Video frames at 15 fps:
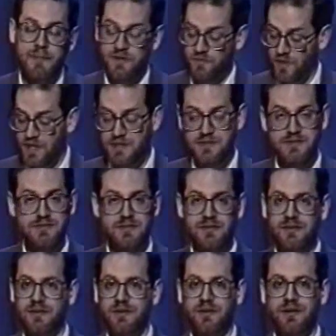My friends,
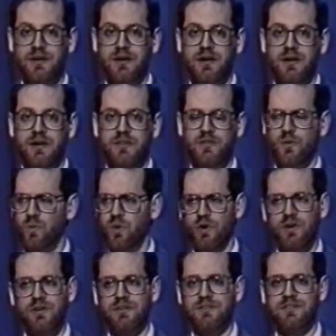the
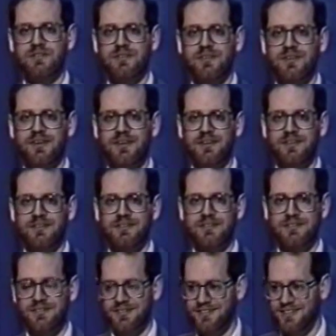words
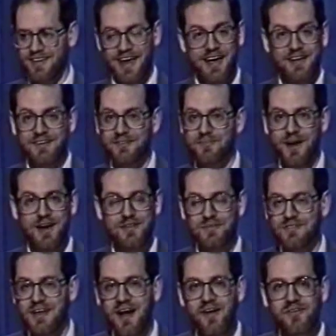stand by
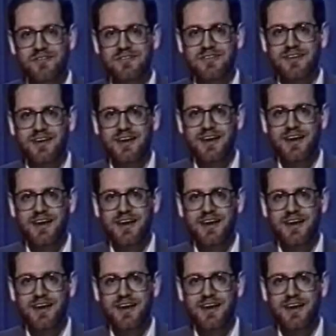themselves.